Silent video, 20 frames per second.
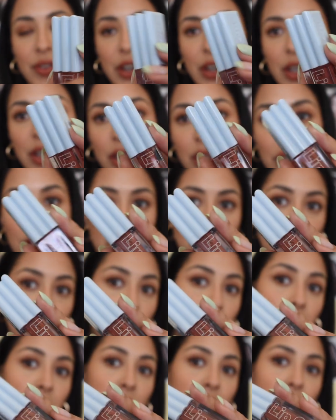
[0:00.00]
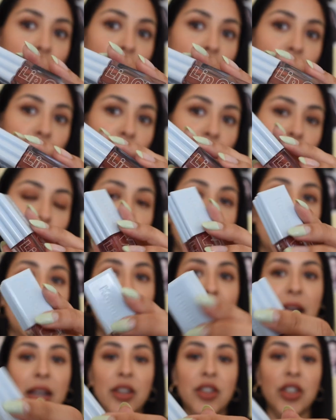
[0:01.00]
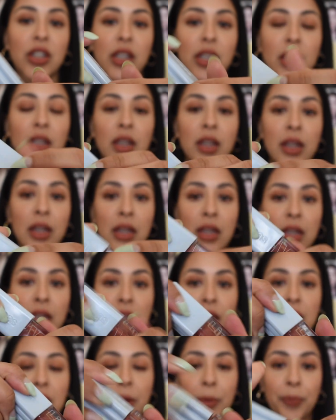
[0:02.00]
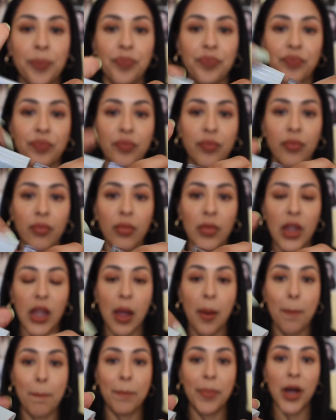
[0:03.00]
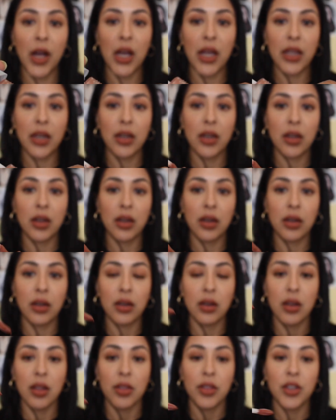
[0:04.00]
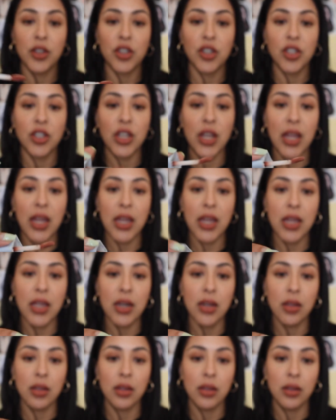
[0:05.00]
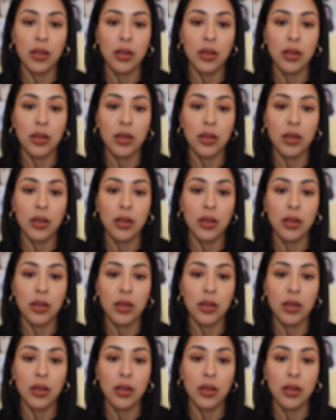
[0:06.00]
very cute. Can't go wrong with the packaging. But the shade